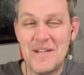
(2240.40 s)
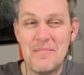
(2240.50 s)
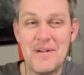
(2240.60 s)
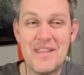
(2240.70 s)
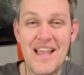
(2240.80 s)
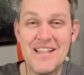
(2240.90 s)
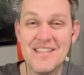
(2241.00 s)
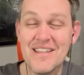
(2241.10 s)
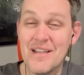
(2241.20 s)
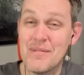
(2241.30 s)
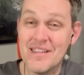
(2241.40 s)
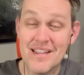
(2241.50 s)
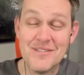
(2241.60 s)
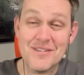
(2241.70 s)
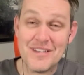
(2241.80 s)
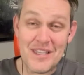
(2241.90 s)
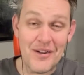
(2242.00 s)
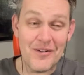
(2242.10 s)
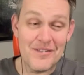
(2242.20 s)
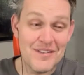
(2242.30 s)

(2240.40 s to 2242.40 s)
But that, I mean, that took a year.